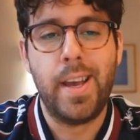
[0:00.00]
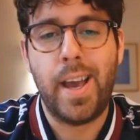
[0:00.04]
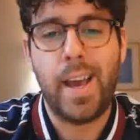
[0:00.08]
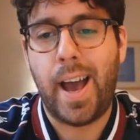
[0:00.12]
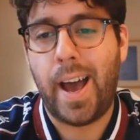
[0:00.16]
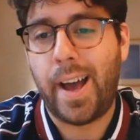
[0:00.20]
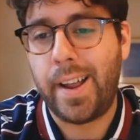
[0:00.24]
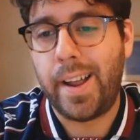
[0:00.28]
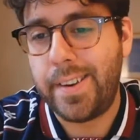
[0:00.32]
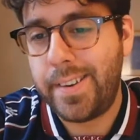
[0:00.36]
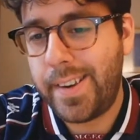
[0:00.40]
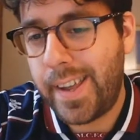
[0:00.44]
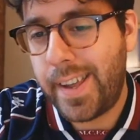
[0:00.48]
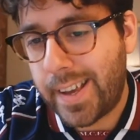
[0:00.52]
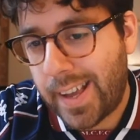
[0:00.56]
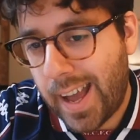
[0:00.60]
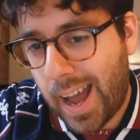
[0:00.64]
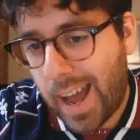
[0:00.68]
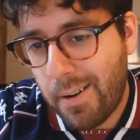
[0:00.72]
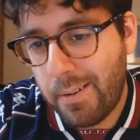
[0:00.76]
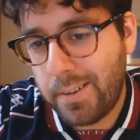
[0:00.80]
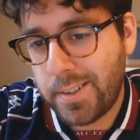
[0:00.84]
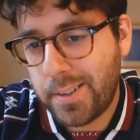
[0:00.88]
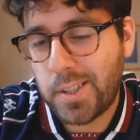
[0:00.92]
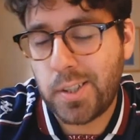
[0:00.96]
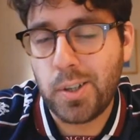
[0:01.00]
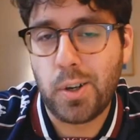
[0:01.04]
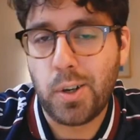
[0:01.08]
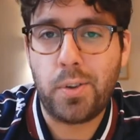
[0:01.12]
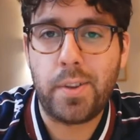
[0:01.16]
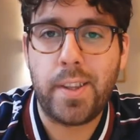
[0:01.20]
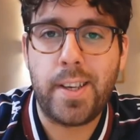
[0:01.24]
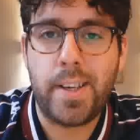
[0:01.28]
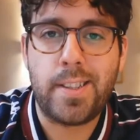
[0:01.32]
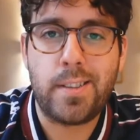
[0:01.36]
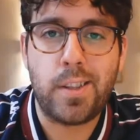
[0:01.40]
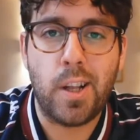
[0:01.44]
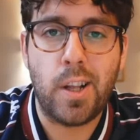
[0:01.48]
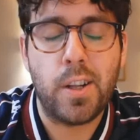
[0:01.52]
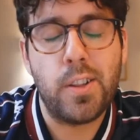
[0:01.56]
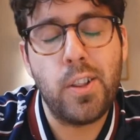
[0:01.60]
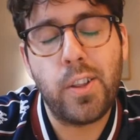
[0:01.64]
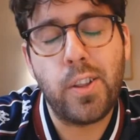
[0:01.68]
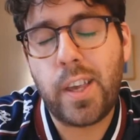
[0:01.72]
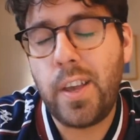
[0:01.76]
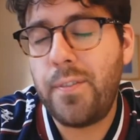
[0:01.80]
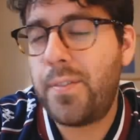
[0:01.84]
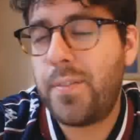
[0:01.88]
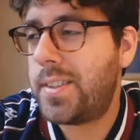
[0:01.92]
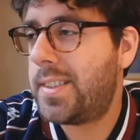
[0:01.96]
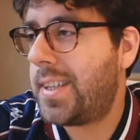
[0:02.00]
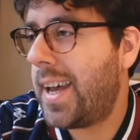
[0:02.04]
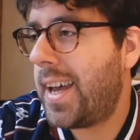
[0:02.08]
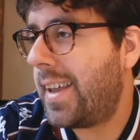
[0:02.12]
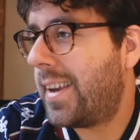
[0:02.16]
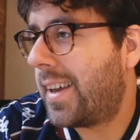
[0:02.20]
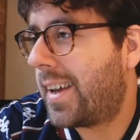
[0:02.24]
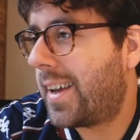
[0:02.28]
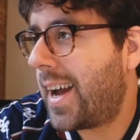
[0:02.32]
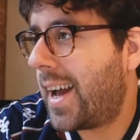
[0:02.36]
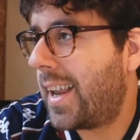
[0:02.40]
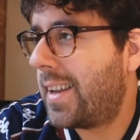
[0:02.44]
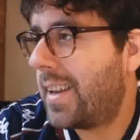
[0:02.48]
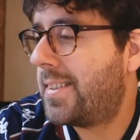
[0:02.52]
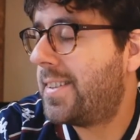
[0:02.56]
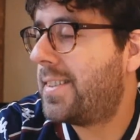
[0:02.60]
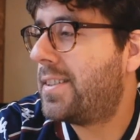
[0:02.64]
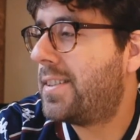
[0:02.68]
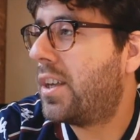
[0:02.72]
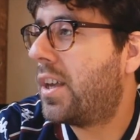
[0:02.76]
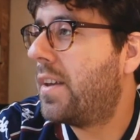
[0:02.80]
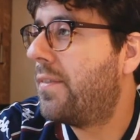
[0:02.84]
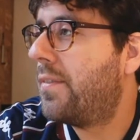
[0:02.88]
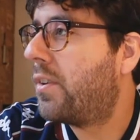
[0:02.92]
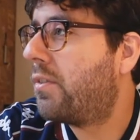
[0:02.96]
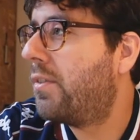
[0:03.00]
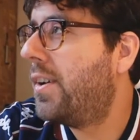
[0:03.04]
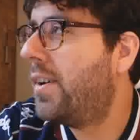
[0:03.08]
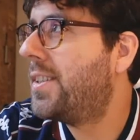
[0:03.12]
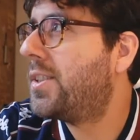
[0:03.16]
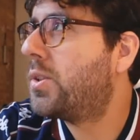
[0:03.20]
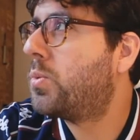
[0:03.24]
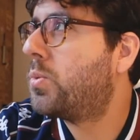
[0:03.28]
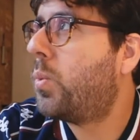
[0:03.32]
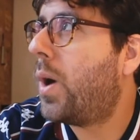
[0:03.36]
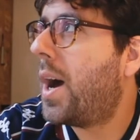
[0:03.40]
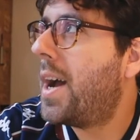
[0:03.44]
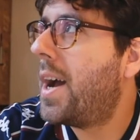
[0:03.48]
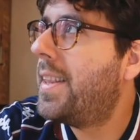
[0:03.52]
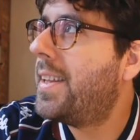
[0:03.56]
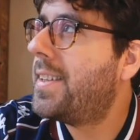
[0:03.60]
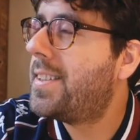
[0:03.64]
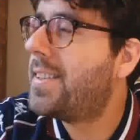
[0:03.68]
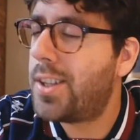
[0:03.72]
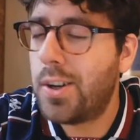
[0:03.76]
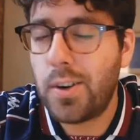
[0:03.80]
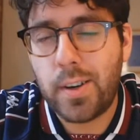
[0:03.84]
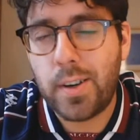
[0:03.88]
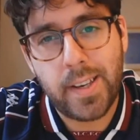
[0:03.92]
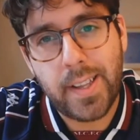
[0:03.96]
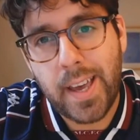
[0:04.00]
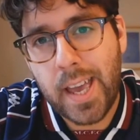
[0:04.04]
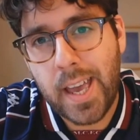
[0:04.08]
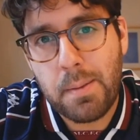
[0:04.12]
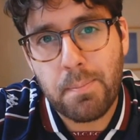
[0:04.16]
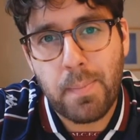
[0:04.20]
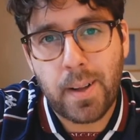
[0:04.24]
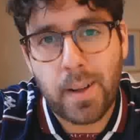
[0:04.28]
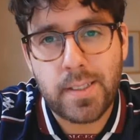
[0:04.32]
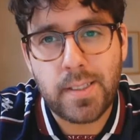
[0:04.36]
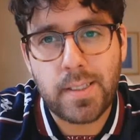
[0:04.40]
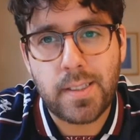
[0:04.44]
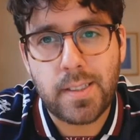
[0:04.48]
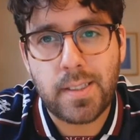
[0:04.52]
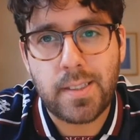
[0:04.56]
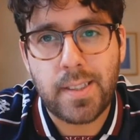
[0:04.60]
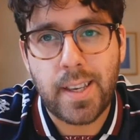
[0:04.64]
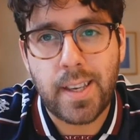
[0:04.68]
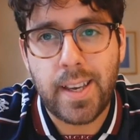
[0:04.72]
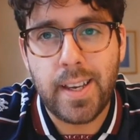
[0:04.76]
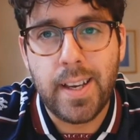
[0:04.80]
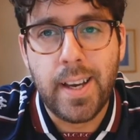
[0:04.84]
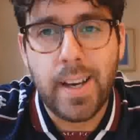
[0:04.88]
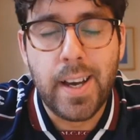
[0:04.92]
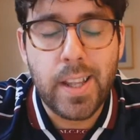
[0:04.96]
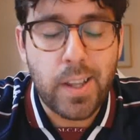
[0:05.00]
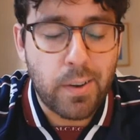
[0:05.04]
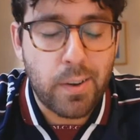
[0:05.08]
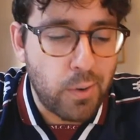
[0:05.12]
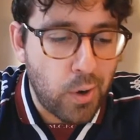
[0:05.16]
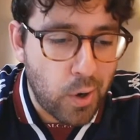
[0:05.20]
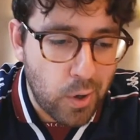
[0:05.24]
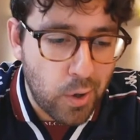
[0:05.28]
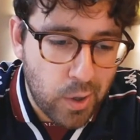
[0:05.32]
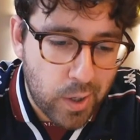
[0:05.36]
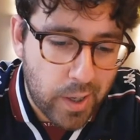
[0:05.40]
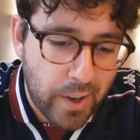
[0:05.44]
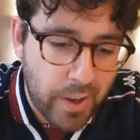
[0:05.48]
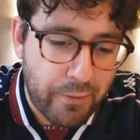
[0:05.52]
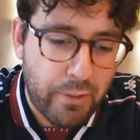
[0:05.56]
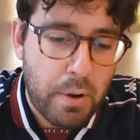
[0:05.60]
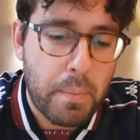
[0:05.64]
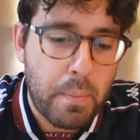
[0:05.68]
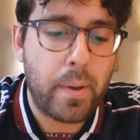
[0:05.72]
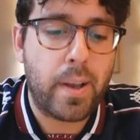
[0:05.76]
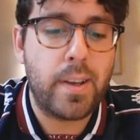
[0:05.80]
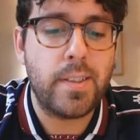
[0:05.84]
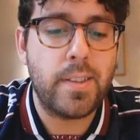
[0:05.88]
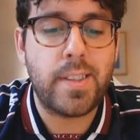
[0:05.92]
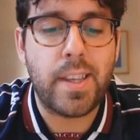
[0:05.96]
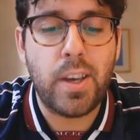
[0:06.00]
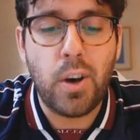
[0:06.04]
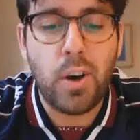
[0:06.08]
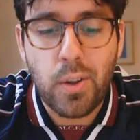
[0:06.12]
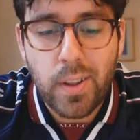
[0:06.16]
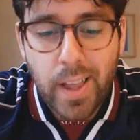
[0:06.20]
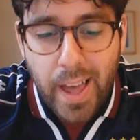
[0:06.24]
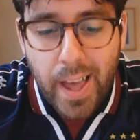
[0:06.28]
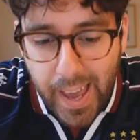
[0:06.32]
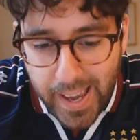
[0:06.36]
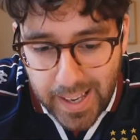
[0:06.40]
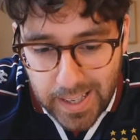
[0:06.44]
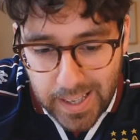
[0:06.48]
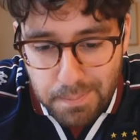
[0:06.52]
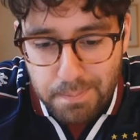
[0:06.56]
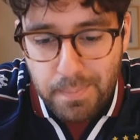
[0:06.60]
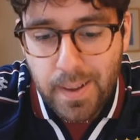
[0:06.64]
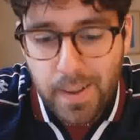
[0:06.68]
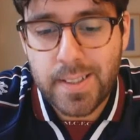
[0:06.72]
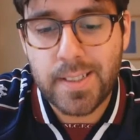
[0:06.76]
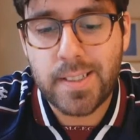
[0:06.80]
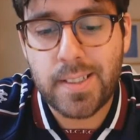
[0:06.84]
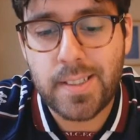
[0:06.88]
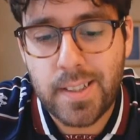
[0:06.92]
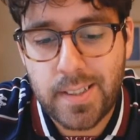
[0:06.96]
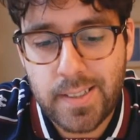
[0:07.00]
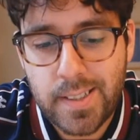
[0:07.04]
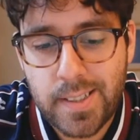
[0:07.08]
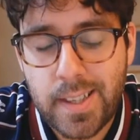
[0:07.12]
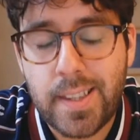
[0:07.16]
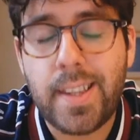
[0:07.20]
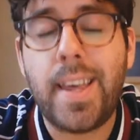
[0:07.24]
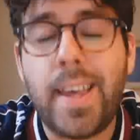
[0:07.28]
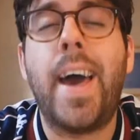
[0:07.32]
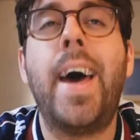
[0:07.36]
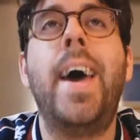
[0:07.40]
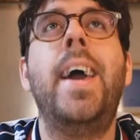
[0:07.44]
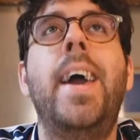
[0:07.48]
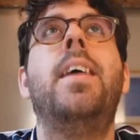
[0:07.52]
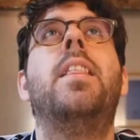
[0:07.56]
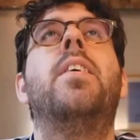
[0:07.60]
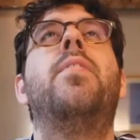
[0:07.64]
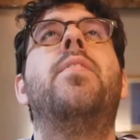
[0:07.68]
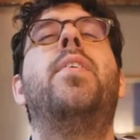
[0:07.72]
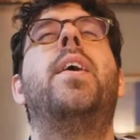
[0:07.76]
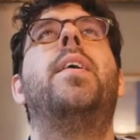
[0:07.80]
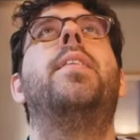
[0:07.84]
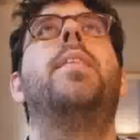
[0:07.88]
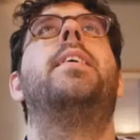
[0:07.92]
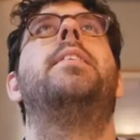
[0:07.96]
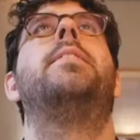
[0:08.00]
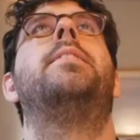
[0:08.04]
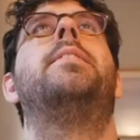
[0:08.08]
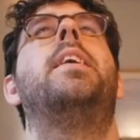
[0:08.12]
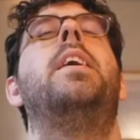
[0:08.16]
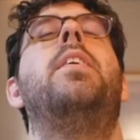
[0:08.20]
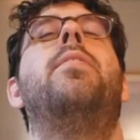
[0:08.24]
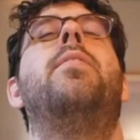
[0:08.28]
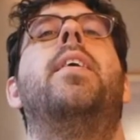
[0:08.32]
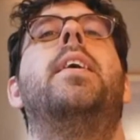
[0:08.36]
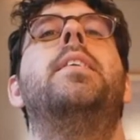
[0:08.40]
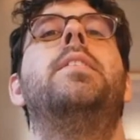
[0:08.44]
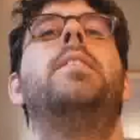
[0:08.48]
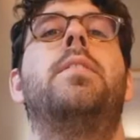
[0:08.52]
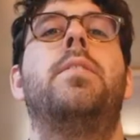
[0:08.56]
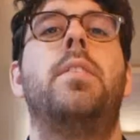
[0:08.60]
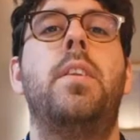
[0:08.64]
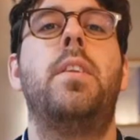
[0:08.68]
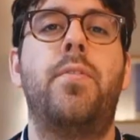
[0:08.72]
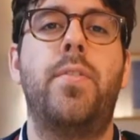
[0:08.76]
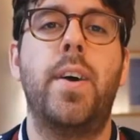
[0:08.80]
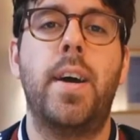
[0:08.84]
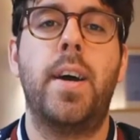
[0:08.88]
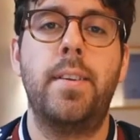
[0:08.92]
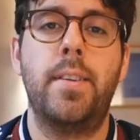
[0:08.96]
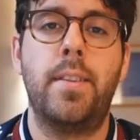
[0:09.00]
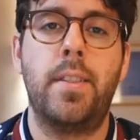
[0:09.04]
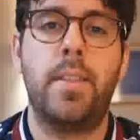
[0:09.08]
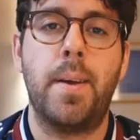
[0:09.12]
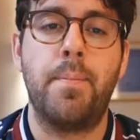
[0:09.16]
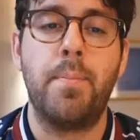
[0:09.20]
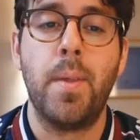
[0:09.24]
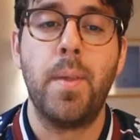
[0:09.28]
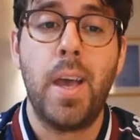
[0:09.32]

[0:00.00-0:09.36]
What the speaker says: and Nick Harris and all these lot looking for technicalities, looking for reasons why they still can hate Manchester City. They're all looking for it because they all hate Manchester City. They hate the fact that City fans have defended them.